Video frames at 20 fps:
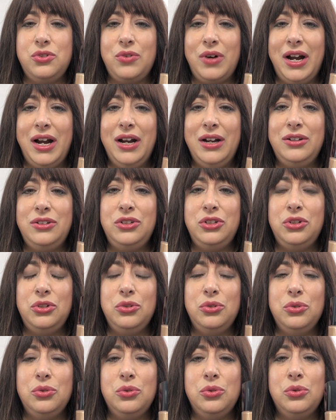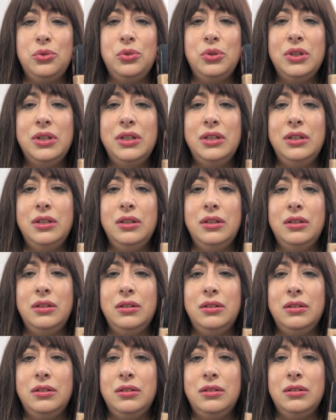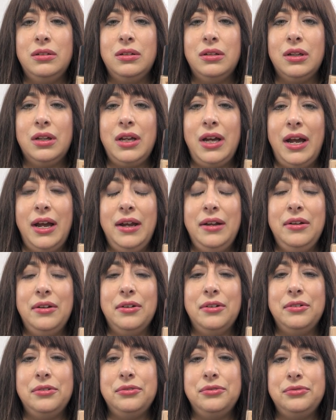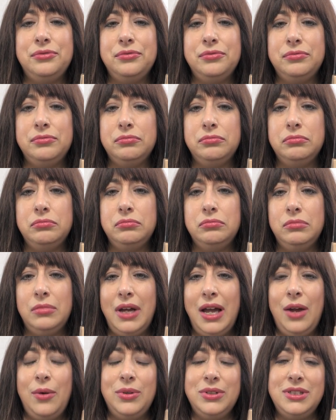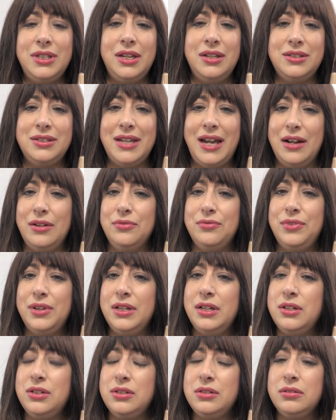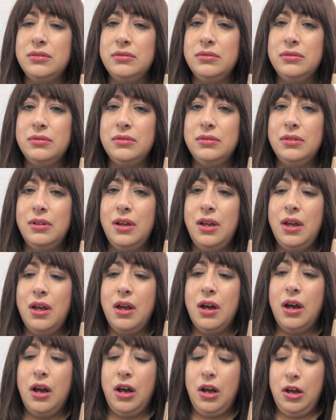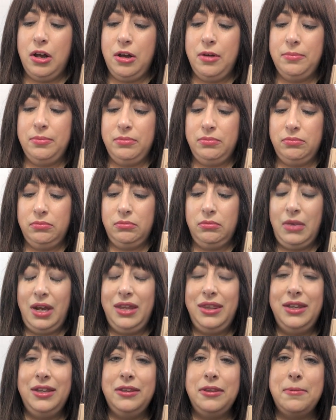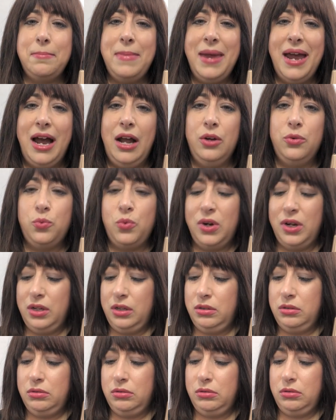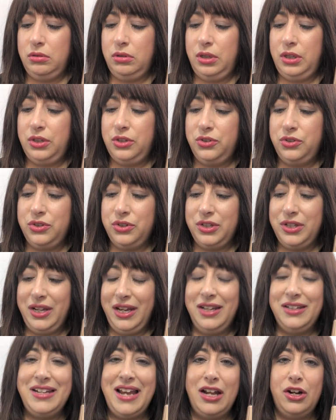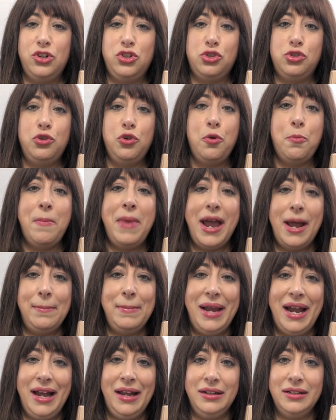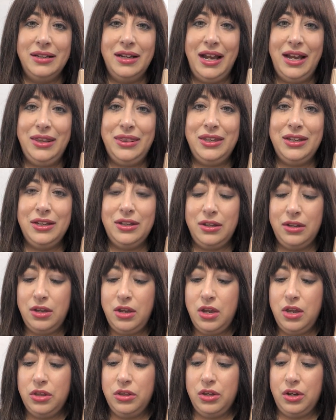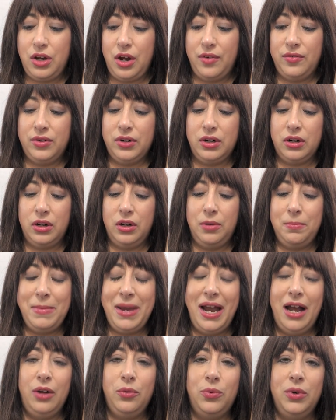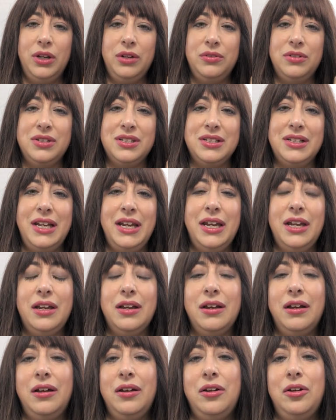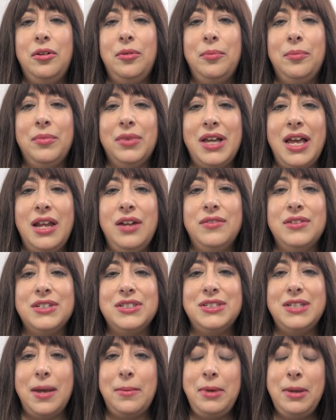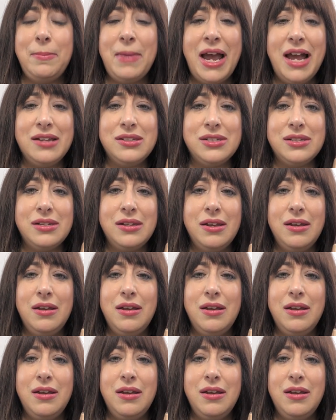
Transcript: dry to kind of, I would say, a satin finish. I think the matte one is like not a true matte. I think the CoverGirl matte one was like kind of a semi-matte.